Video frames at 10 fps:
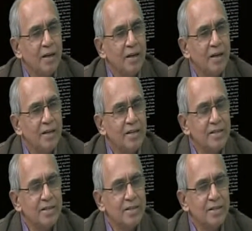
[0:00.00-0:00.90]
it
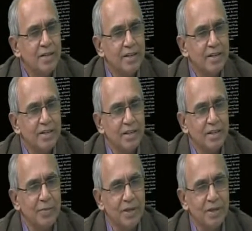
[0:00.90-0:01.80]
is
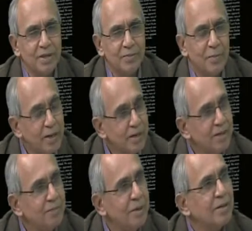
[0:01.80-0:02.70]
little bit
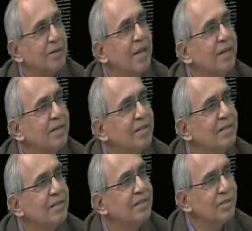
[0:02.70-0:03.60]
better, but then
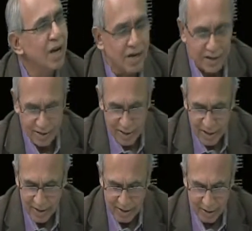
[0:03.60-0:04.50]
things turn
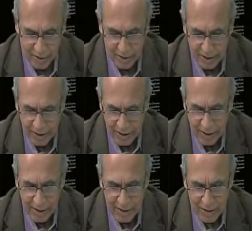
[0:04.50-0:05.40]
around.
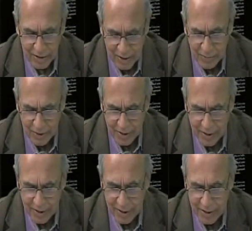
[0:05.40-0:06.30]
So let
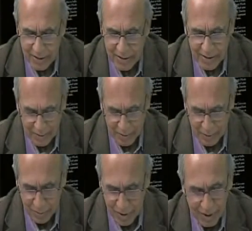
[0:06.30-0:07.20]
me
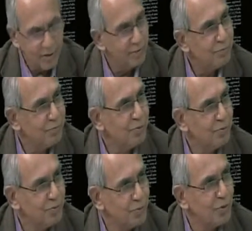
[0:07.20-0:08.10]
read
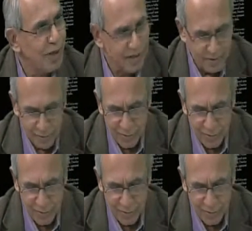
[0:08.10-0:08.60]
few lines